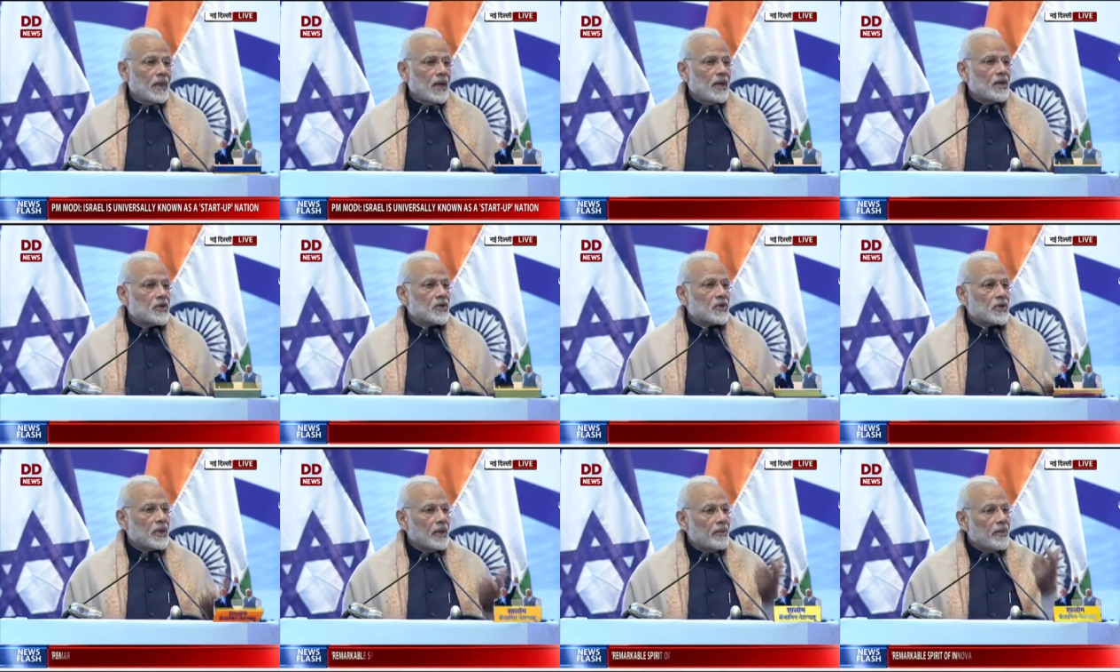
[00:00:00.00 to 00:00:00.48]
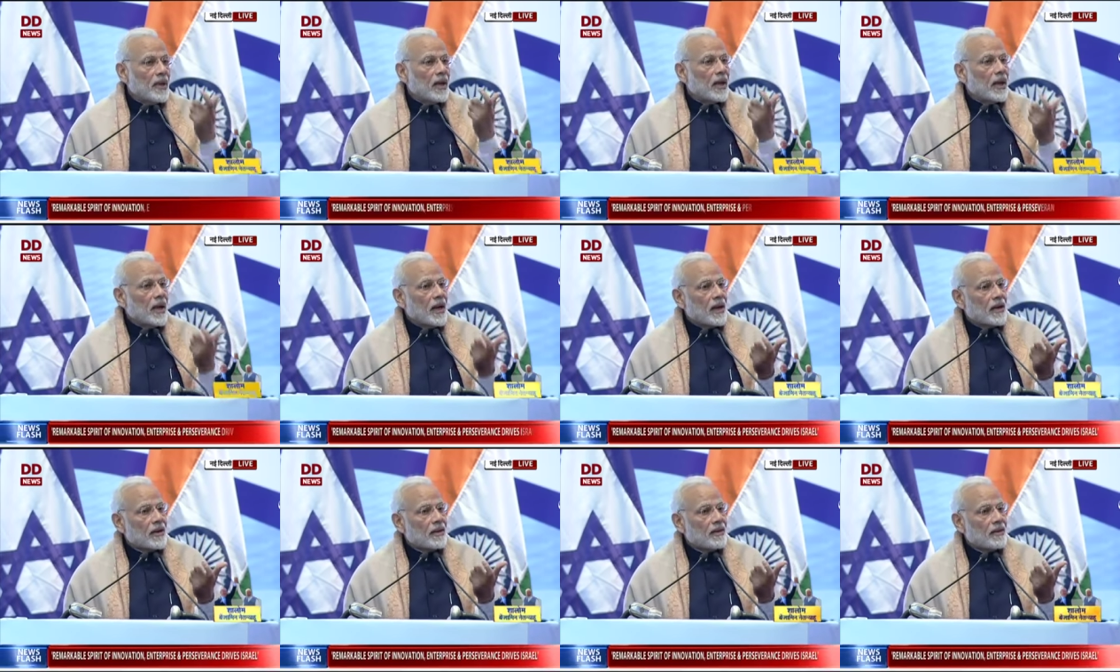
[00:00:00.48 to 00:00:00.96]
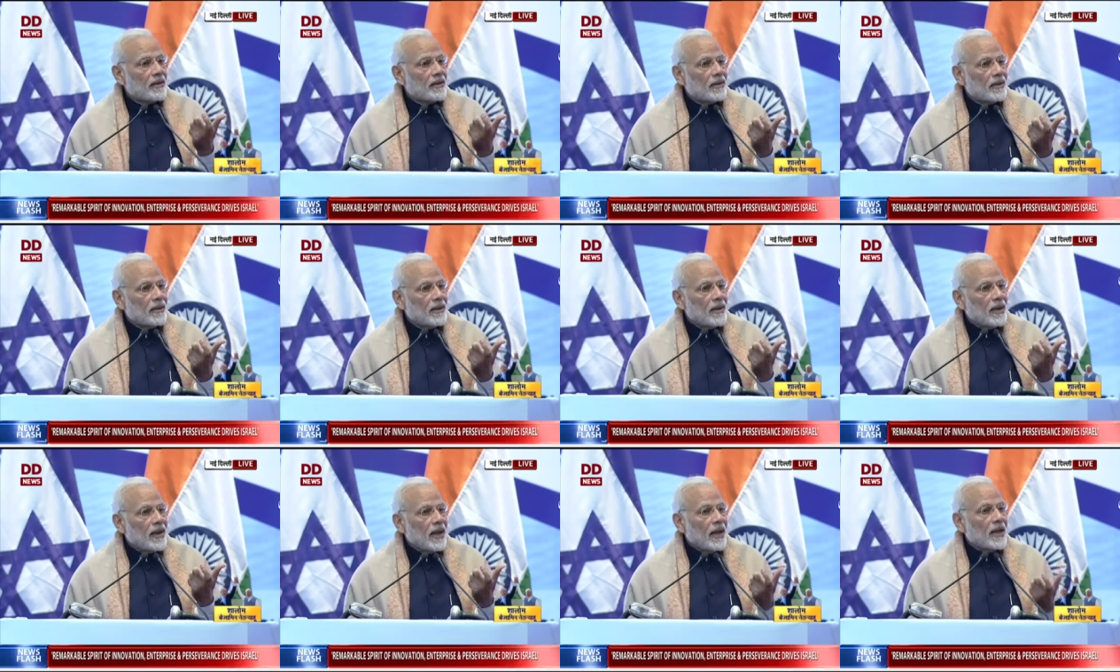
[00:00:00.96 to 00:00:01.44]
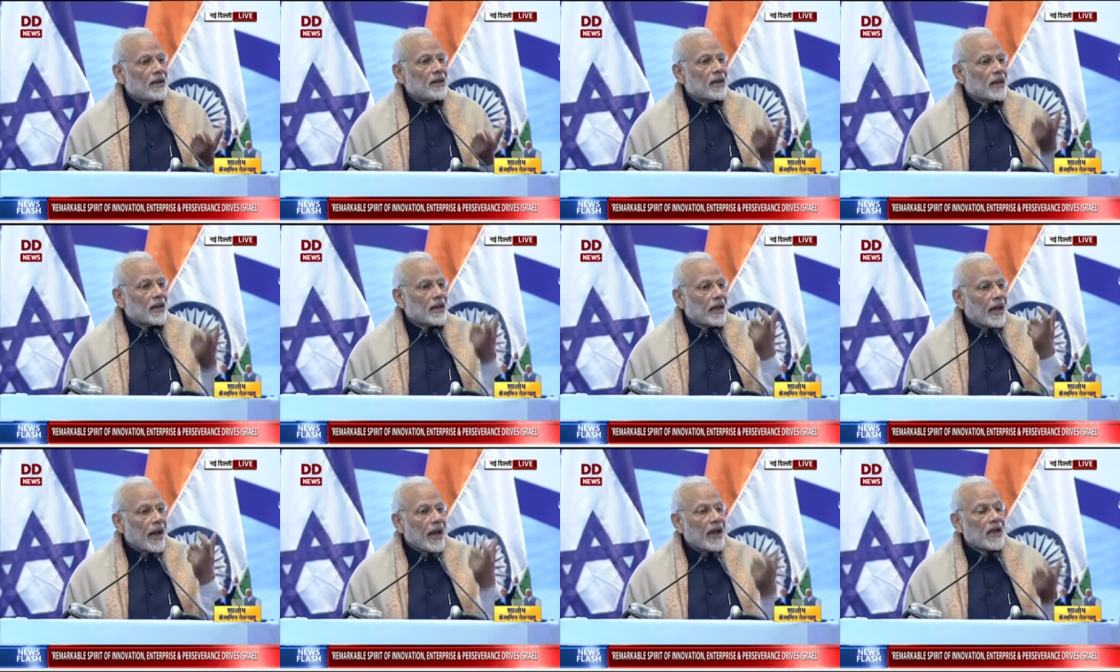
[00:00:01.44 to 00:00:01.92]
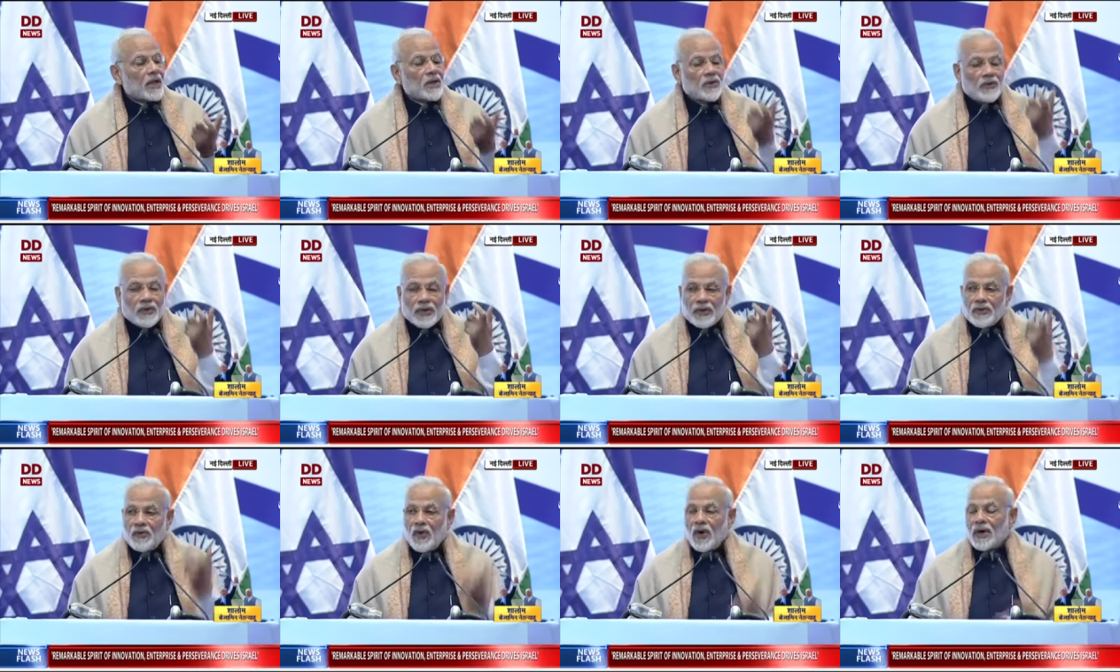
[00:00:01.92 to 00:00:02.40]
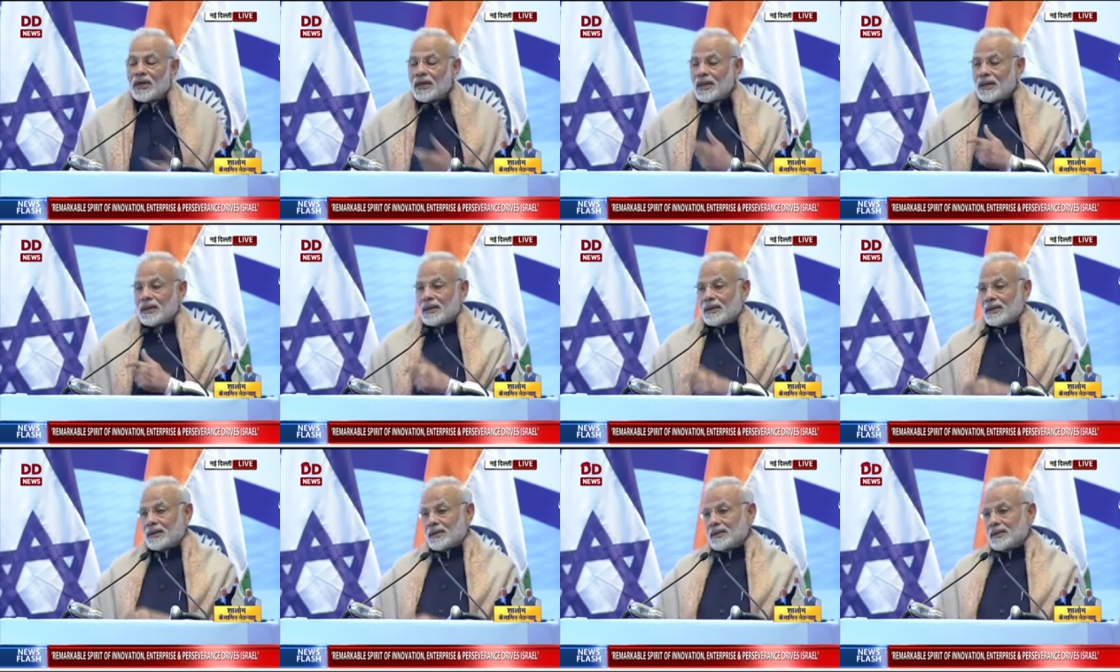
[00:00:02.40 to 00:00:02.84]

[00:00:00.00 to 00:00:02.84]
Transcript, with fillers: Similar is the case with water.